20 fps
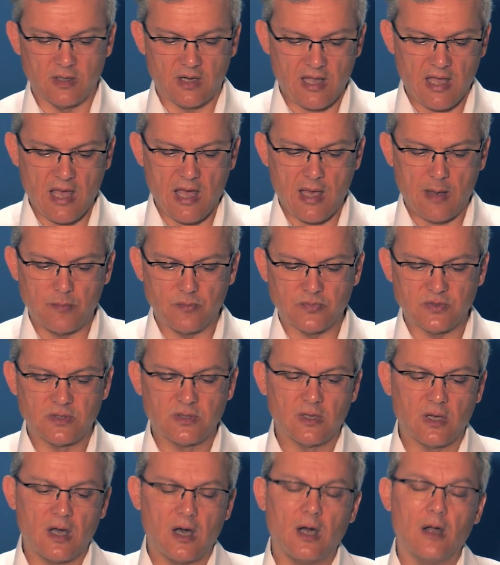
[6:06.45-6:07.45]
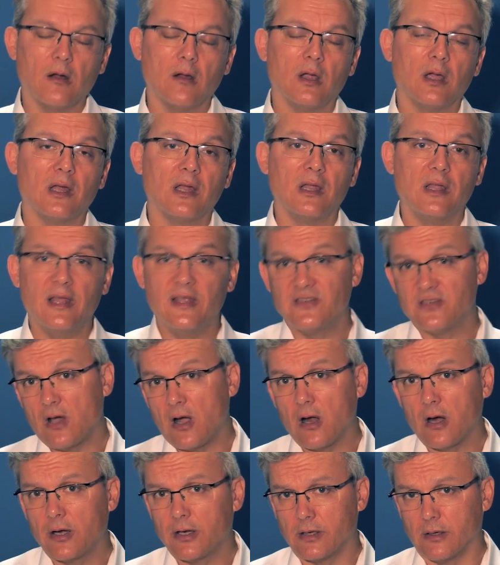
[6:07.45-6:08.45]
cams are laser
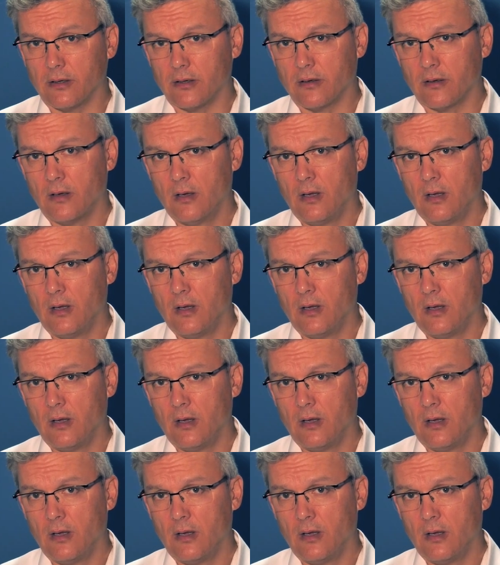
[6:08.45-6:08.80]
hardened.